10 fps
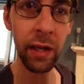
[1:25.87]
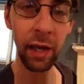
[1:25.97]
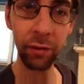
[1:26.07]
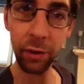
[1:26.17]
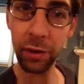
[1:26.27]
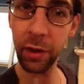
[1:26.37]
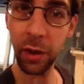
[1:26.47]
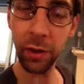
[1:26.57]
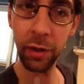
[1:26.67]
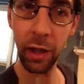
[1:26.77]
And I'm looking
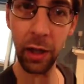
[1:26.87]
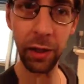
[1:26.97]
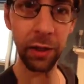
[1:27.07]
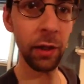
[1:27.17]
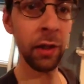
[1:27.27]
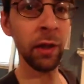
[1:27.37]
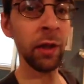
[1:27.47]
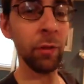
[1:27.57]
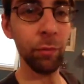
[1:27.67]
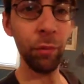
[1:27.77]
online.
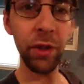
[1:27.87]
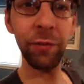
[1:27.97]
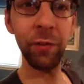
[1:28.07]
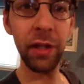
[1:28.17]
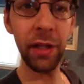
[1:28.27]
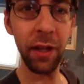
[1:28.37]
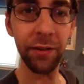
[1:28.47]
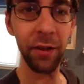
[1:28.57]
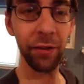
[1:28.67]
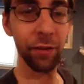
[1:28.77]
Briefly, and I
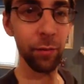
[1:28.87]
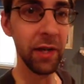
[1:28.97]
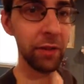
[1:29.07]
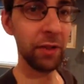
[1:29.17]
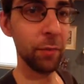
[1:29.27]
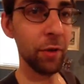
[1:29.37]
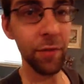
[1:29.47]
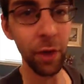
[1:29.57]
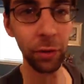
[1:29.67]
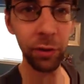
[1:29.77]
saw some HD
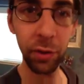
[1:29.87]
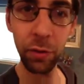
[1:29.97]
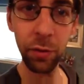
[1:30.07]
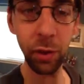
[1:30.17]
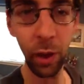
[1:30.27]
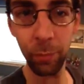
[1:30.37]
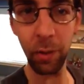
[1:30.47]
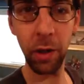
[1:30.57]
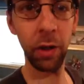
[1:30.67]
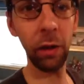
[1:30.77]
PVR 2s, Hop
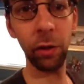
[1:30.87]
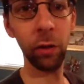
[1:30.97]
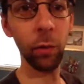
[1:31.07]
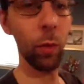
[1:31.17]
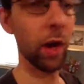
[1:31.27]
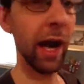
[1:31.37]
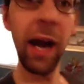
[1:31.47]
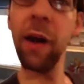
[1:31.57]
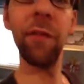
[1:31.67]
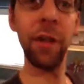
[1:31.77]
Hog, or
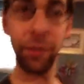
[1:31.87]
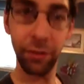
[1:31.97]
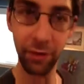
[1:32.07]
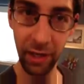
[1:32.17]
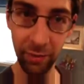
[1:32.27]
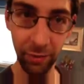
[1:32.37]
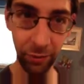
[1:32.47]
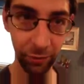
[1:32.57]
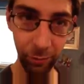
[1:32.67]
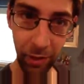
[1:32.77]
however you say it
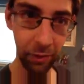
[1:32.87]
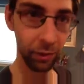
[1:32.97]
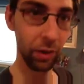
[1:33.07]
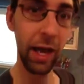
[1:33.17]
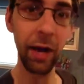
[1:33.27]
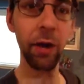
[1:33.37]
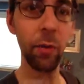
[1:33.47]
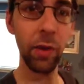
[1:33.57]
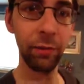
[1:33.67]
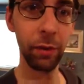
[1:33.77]
or spell it, or I don't know,
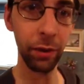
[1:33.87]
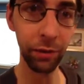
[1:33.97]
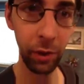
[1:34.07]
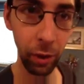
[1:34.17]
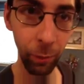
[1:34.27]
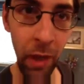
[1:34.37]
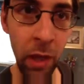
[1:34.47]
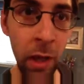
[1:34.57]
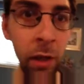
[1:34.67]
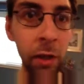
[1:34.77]
whatever it's called.
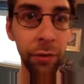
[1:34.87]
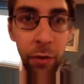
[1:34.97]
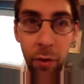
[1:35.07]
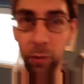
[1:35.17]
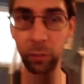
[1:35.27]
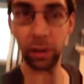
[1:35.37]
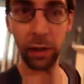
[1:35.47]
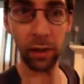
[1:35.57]
So,